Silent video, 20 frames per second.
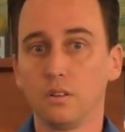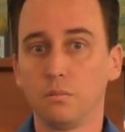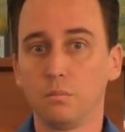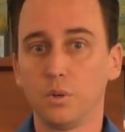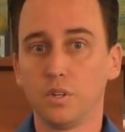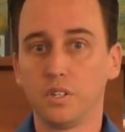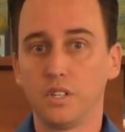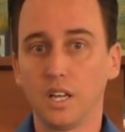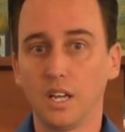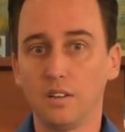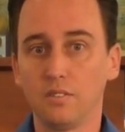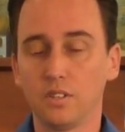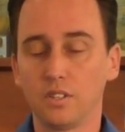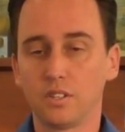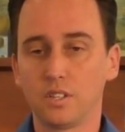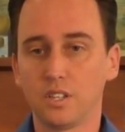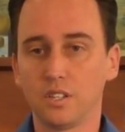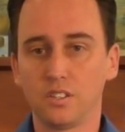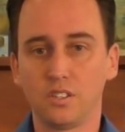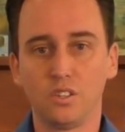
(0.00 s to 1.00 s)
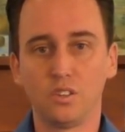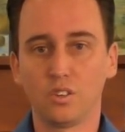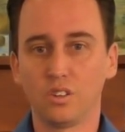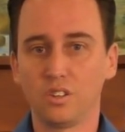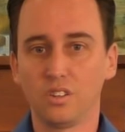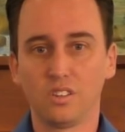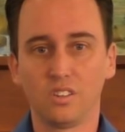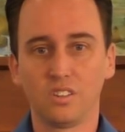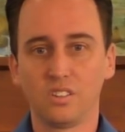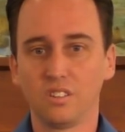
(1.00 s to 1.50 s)
But David says, you're,
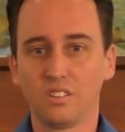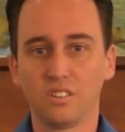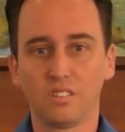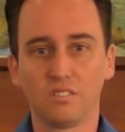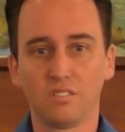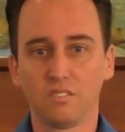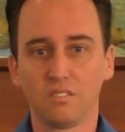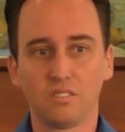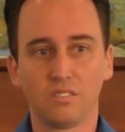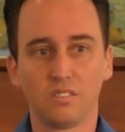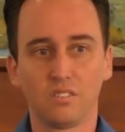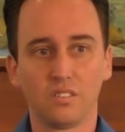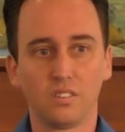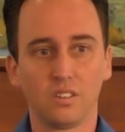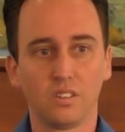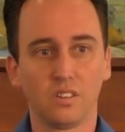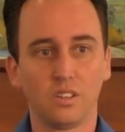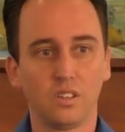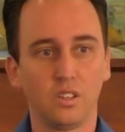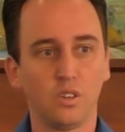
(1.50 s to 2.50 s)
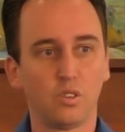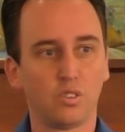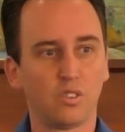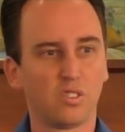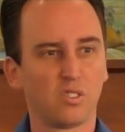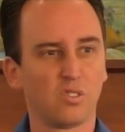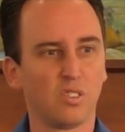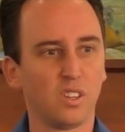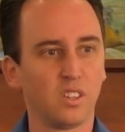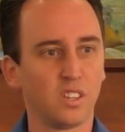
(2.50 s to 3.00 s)
you're
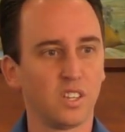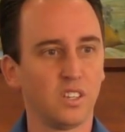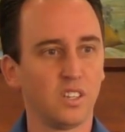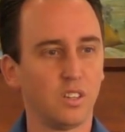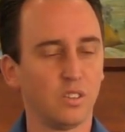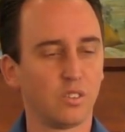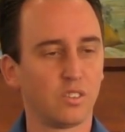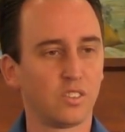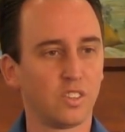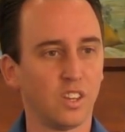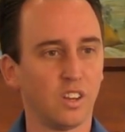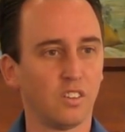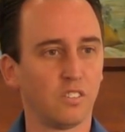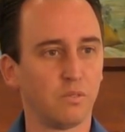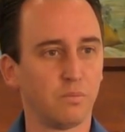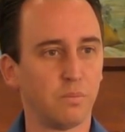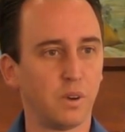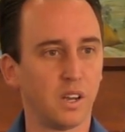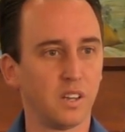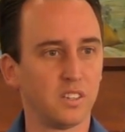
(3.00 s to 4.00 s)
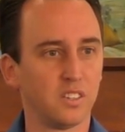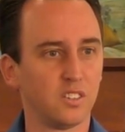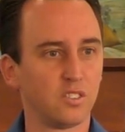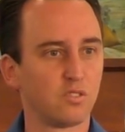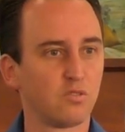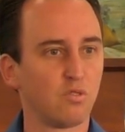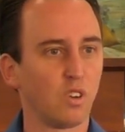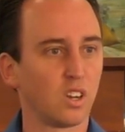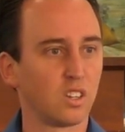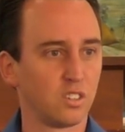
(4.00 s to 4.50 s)
strengthening yourself by
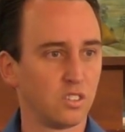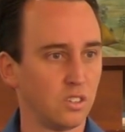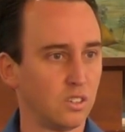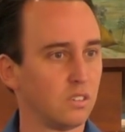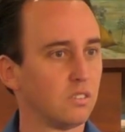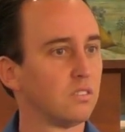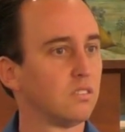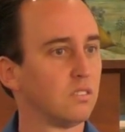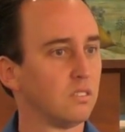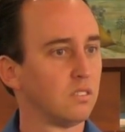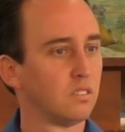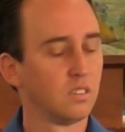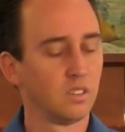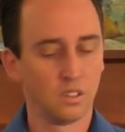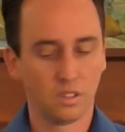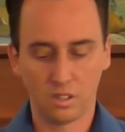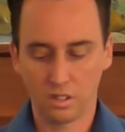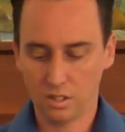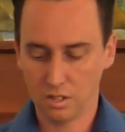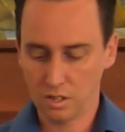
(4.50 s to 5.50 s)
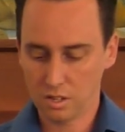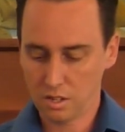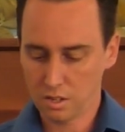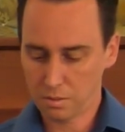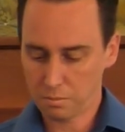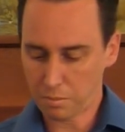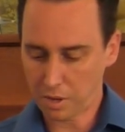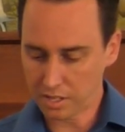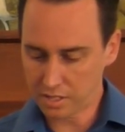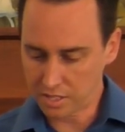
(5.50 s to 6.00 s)
destruction,
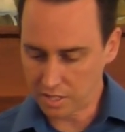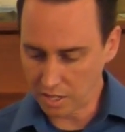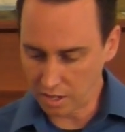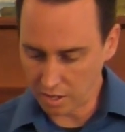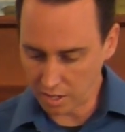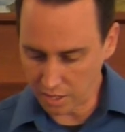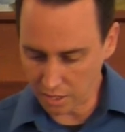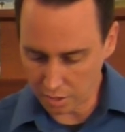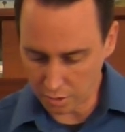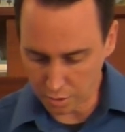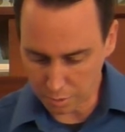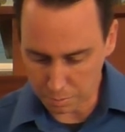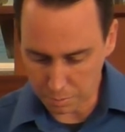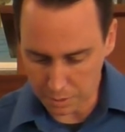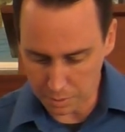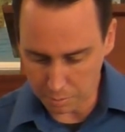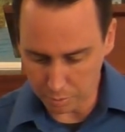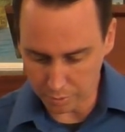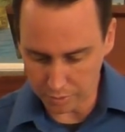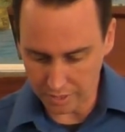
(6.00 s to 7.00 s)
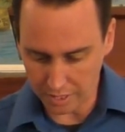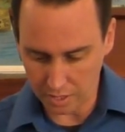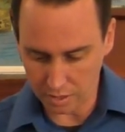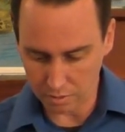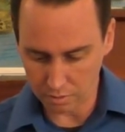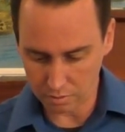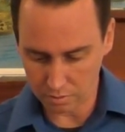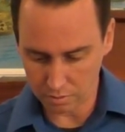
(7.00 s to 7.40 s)
by tearing other people down.